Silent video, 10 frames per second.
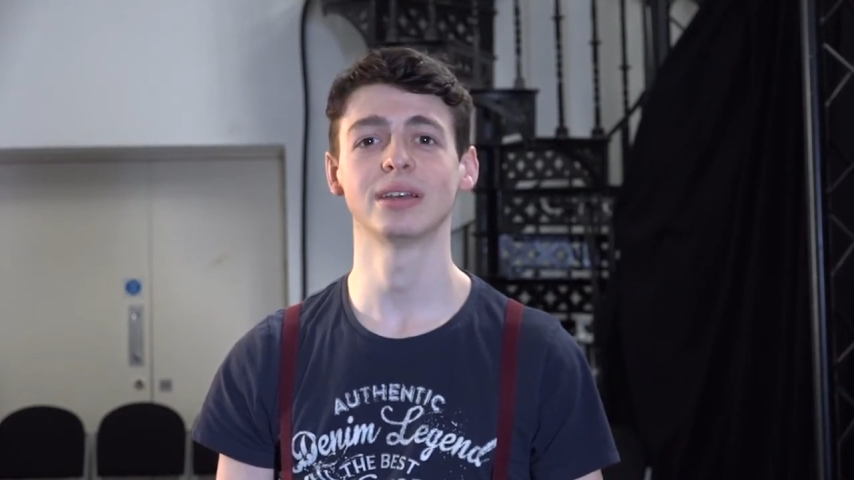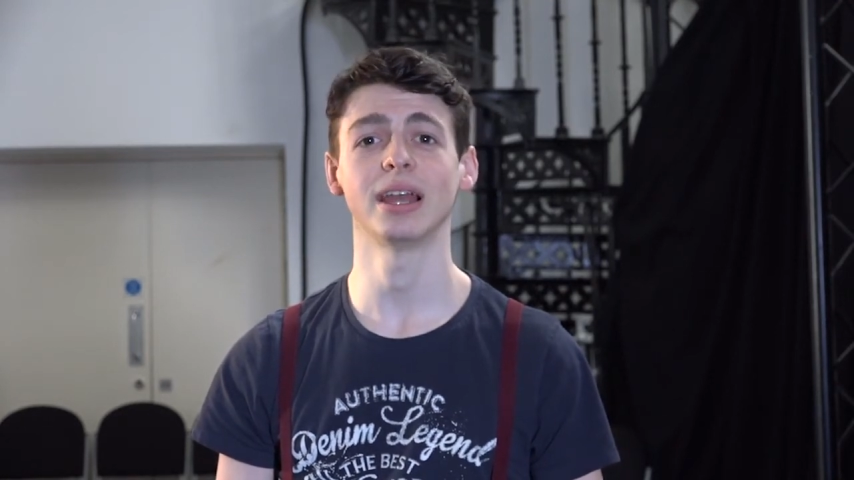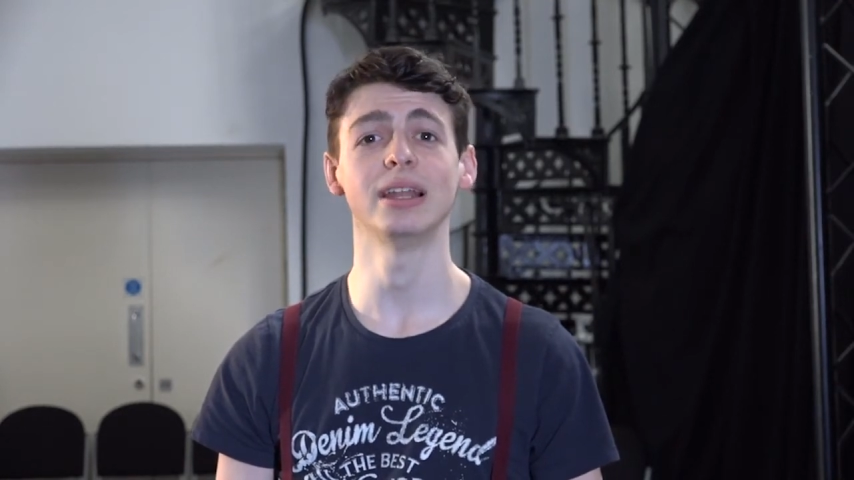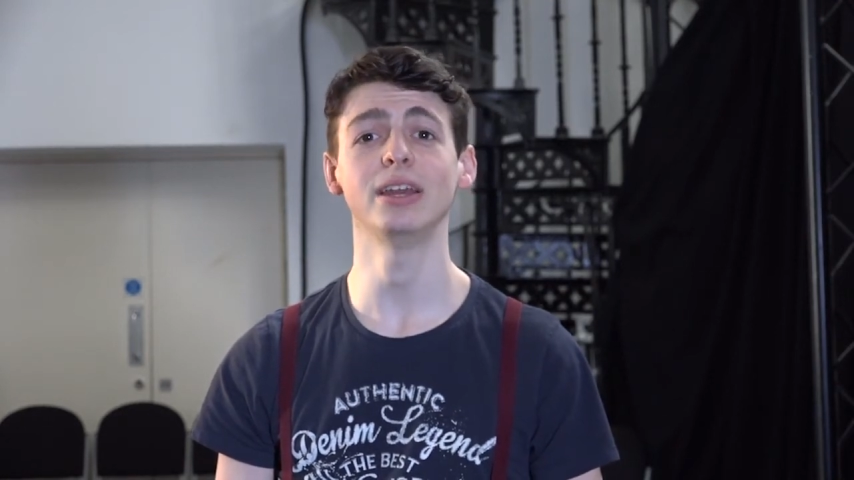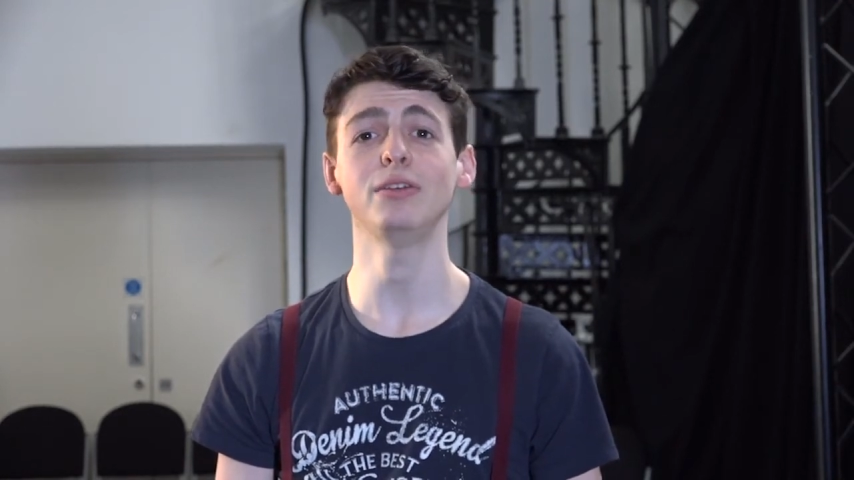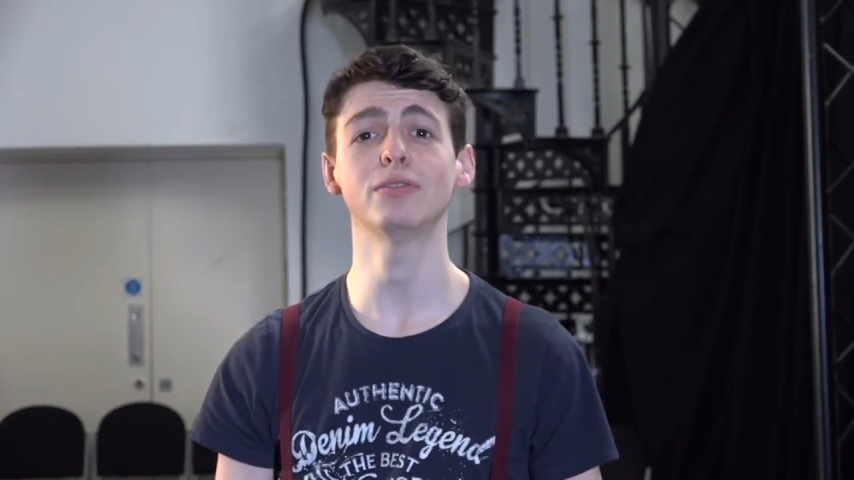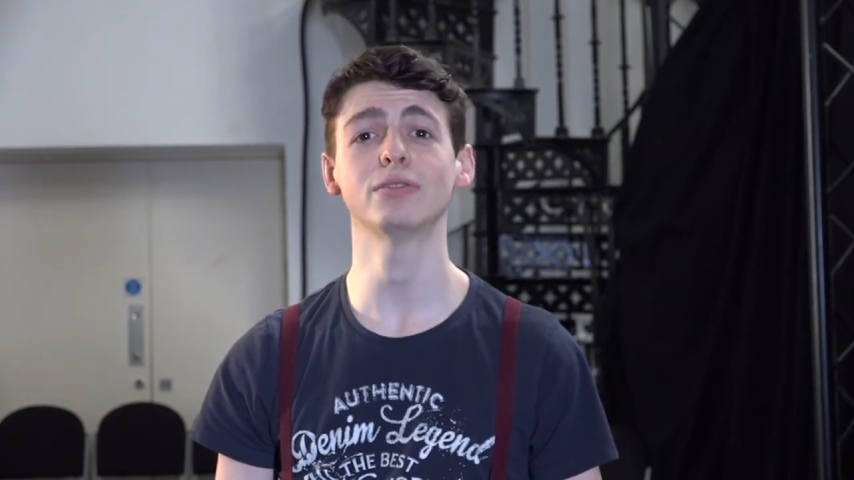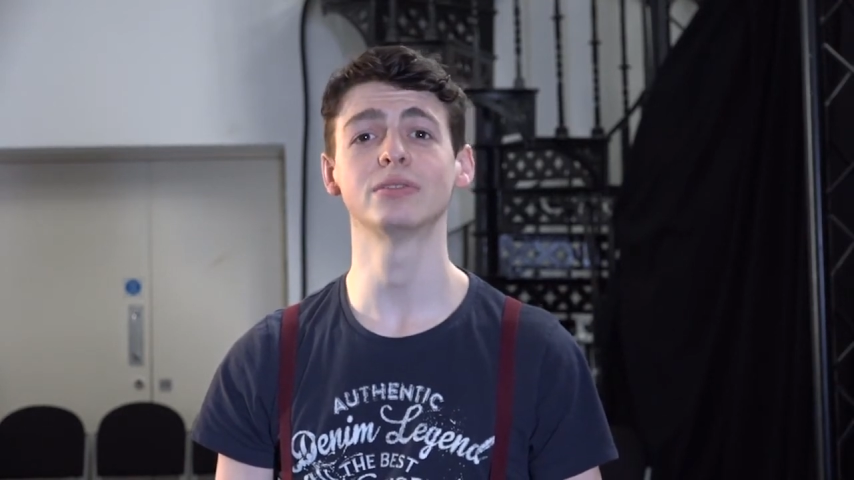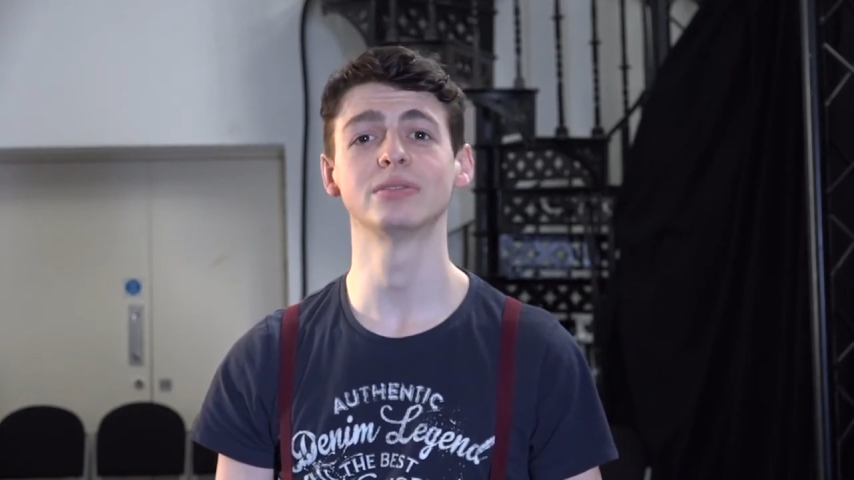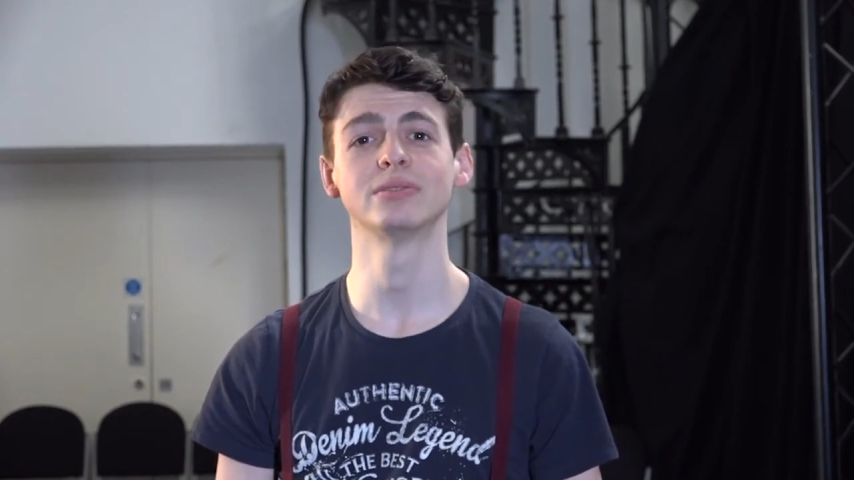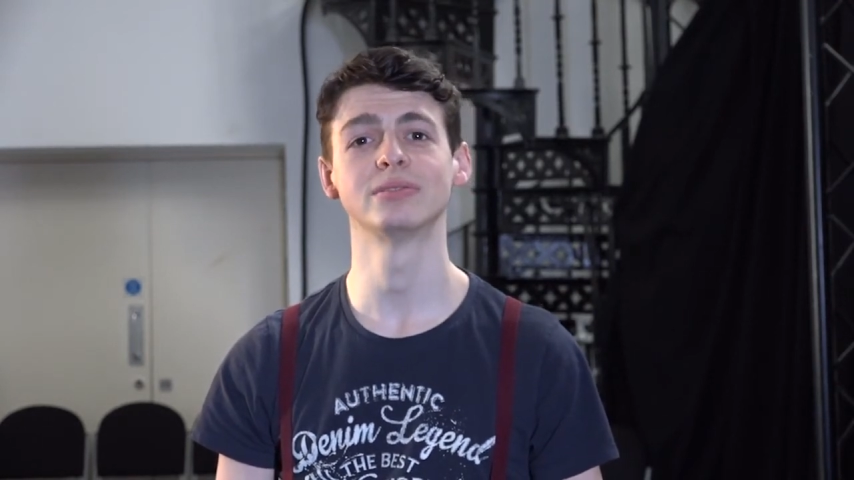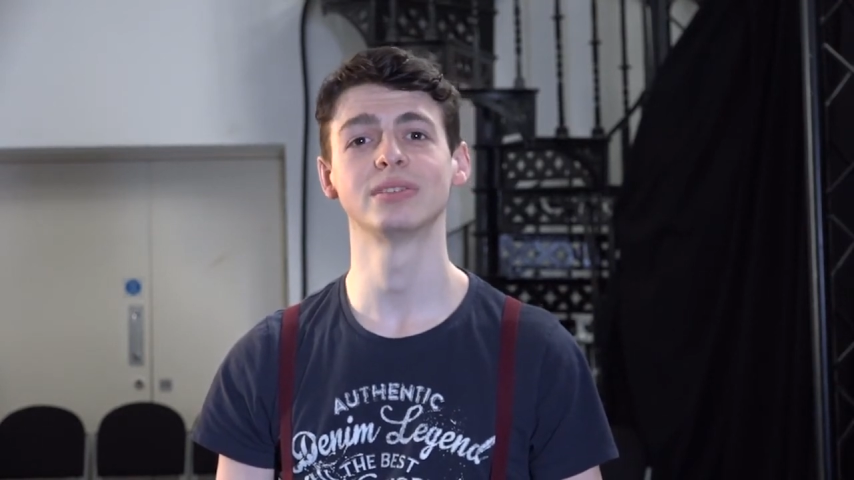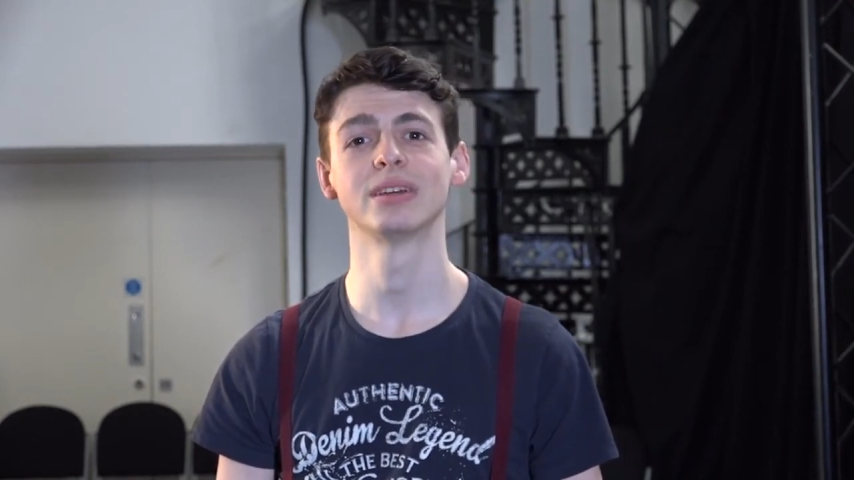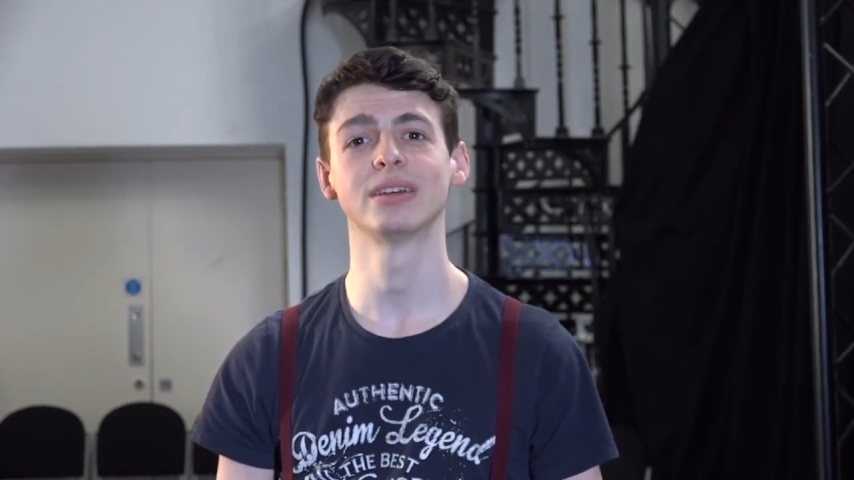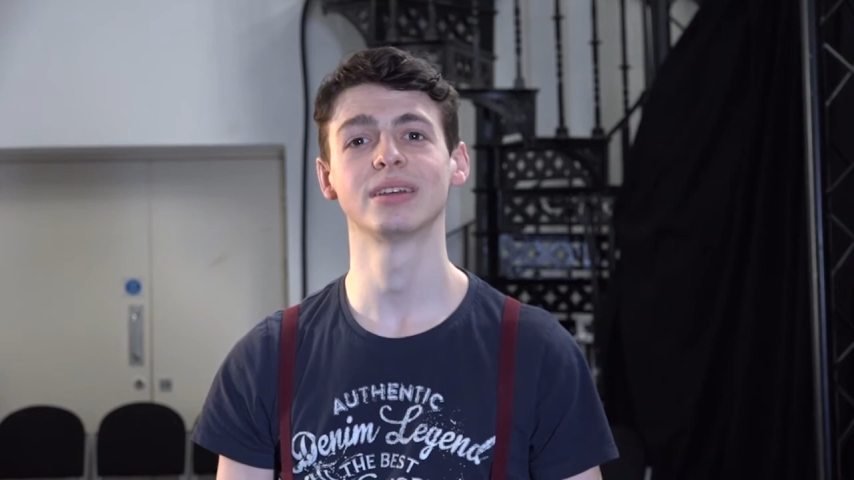A leaf.
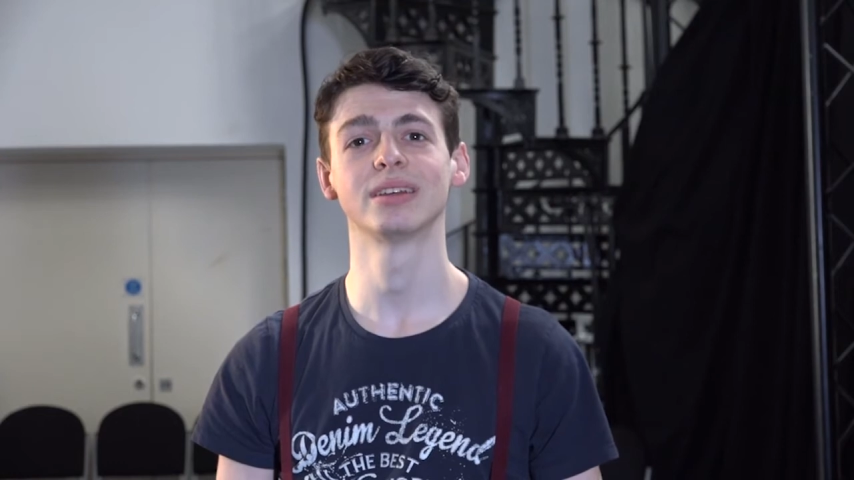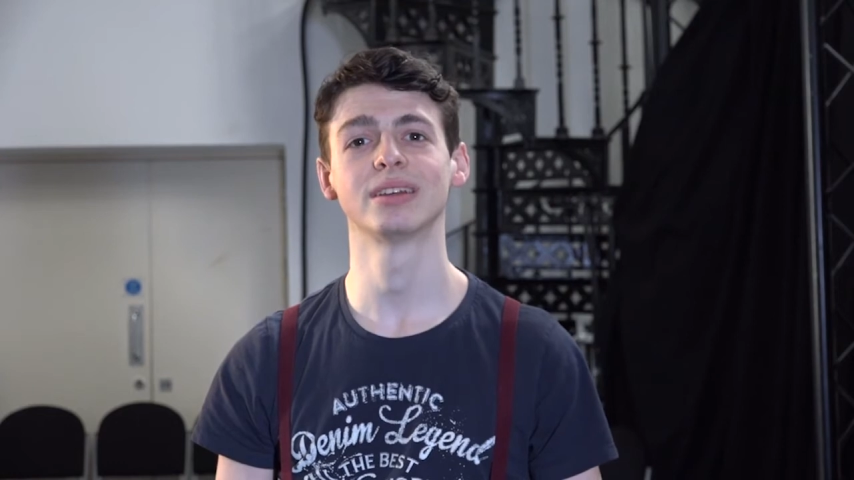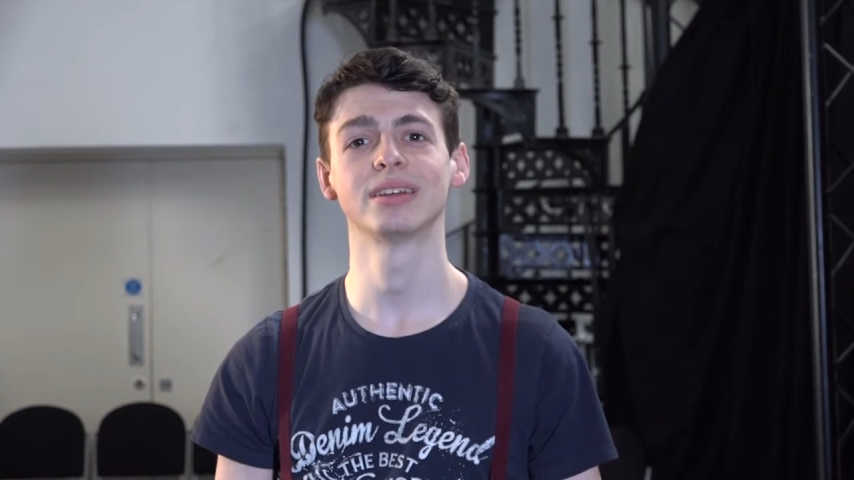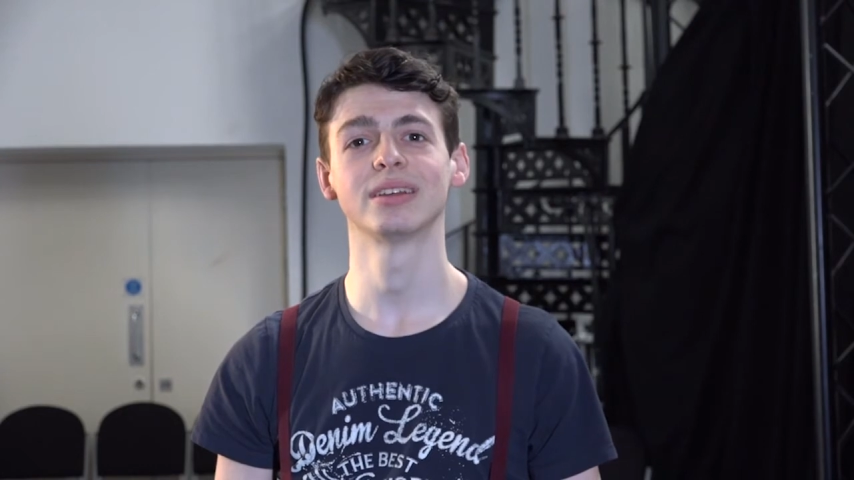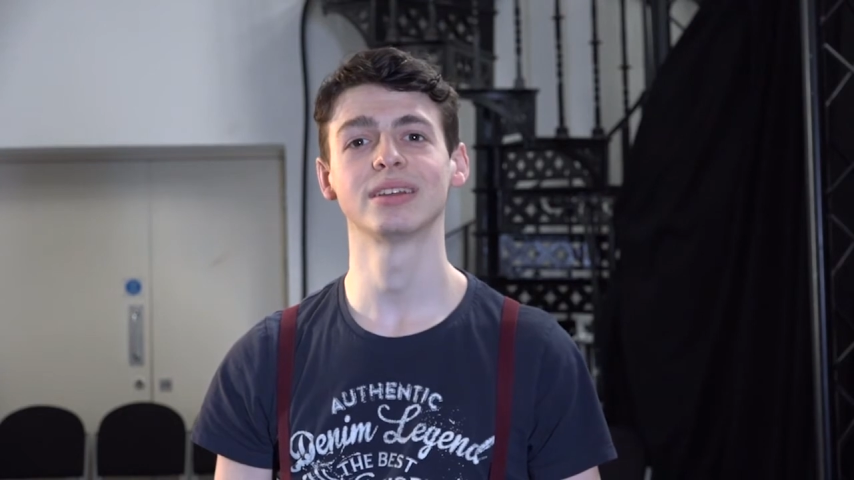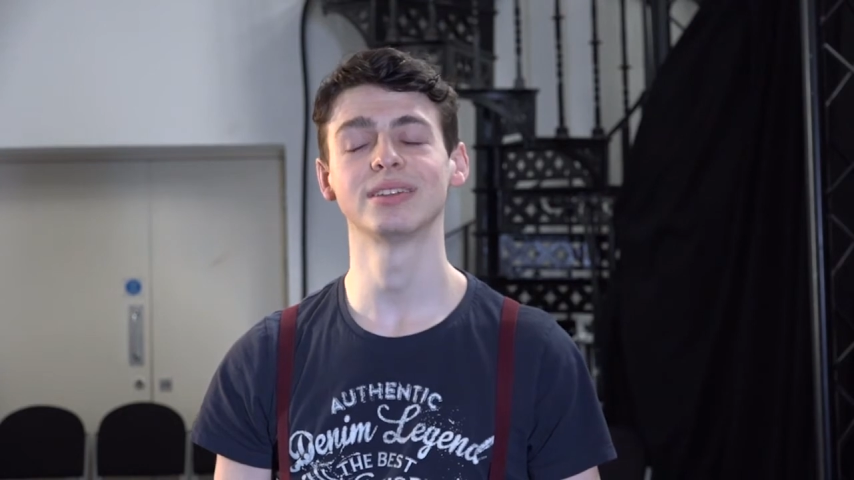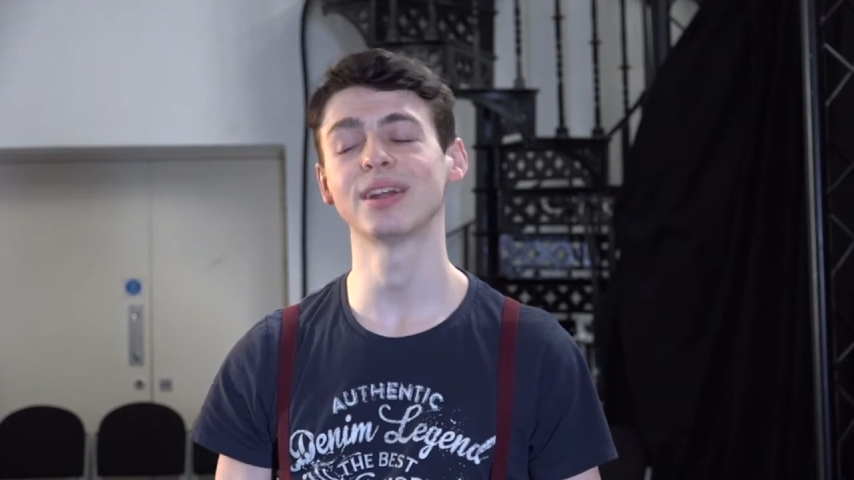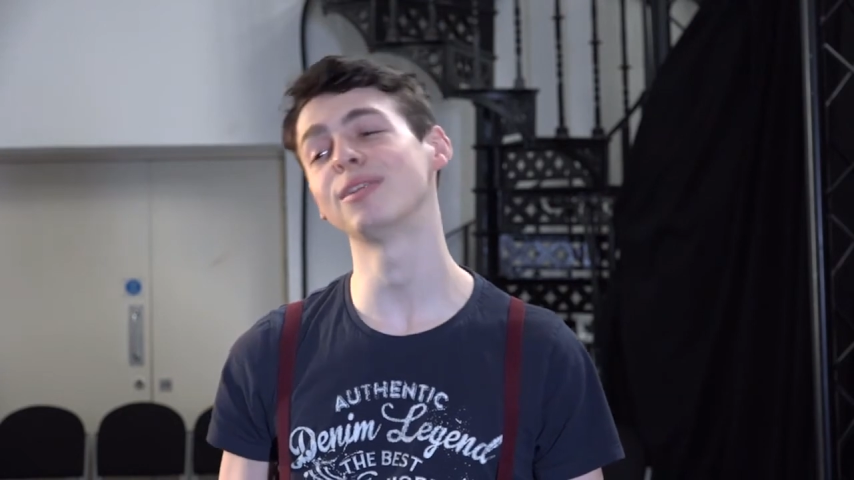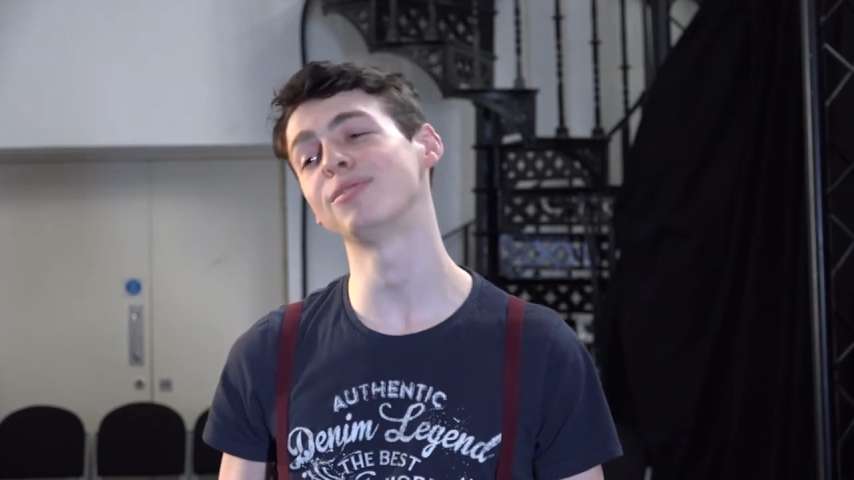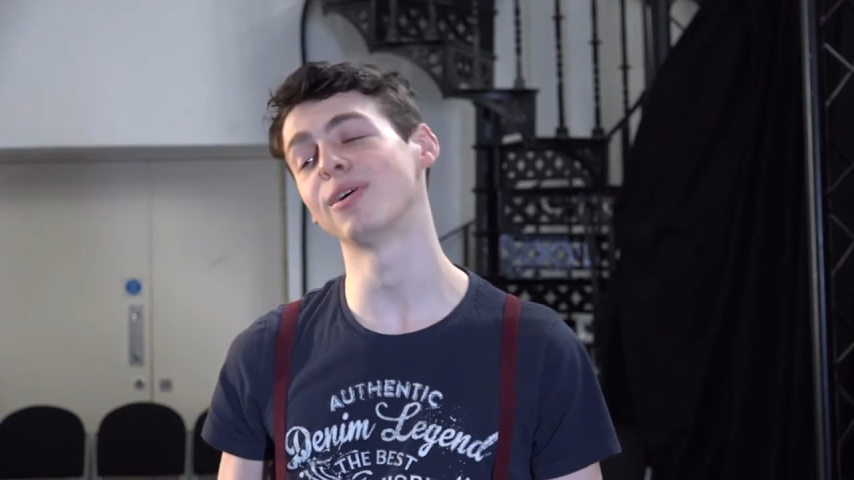Dad